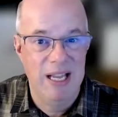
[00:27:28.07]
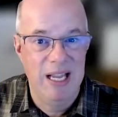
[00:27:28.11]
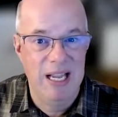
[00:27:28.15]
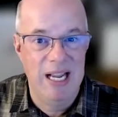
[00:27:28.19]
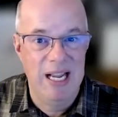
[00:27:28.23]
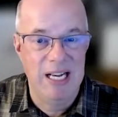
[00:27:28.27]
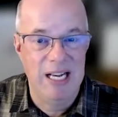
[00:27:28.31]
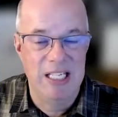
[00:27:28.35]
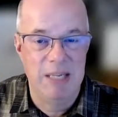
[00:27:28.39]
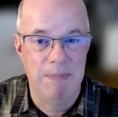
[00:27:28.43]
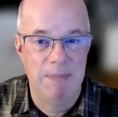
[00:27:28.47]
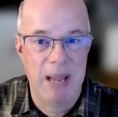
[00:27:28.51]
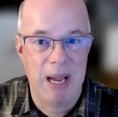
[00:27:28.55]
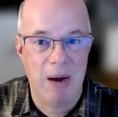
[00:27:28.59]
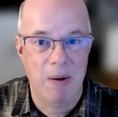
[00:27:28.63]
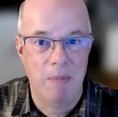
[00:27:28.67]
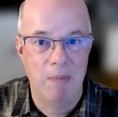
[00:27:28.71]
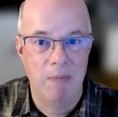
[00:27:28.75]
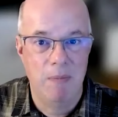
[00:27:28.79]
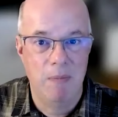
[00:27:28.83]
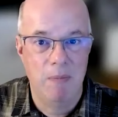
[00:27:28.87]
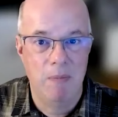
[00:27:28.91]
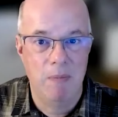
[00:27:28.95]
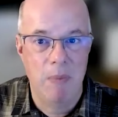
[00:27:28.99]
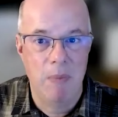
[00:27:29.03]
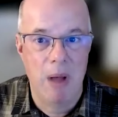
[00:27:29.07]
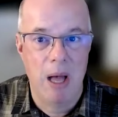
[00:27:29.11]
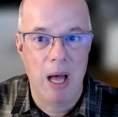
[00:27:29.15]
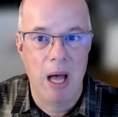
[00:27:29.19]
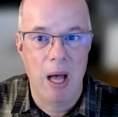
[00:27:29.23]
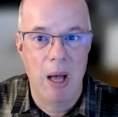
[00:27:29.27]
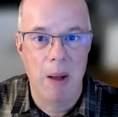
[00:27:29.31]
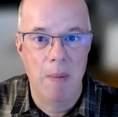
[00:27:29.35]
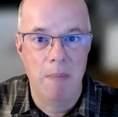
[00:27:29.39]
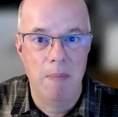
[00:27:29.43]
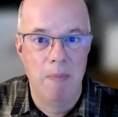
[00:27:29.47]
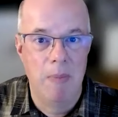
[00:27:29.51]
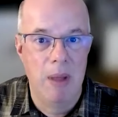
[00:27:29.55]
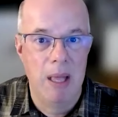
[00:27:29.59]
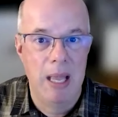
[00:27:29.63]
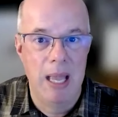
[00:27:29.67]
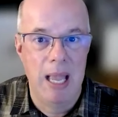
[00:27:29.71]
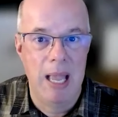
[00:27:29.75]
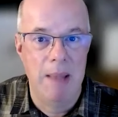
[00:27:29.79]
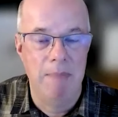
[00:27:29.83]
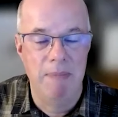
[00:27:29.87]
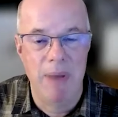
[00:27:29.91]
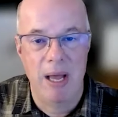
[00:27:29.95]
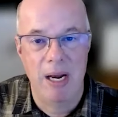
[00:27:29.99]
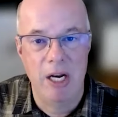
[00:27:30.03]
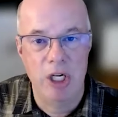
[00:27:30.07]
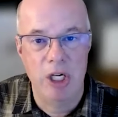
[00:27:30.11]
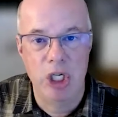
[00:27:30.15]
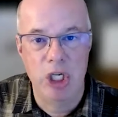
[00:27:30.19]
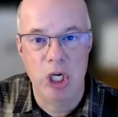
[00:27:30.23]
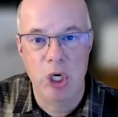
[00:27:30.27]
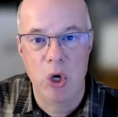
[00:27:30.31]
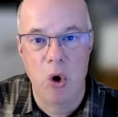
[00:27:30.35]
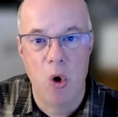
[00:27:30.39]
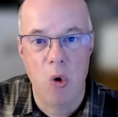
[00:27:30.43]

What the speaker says: It's about embellishing